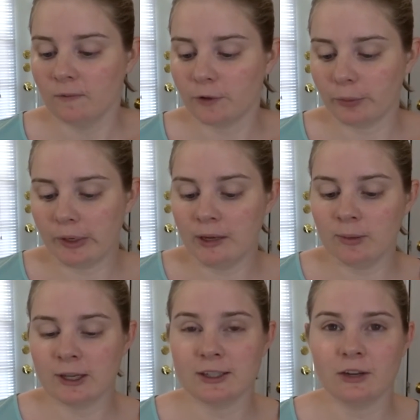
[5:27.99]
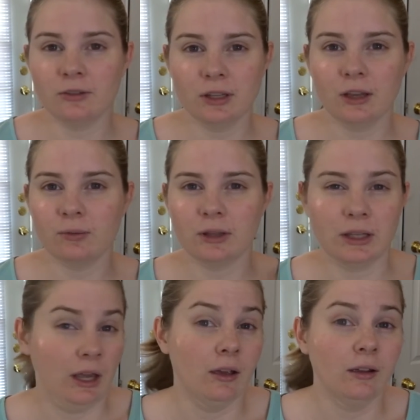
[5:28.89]
For me, because I don't think I really
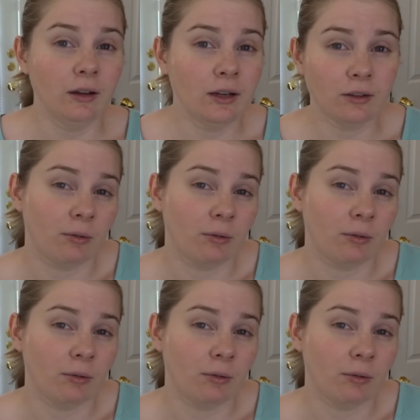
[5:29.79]
care either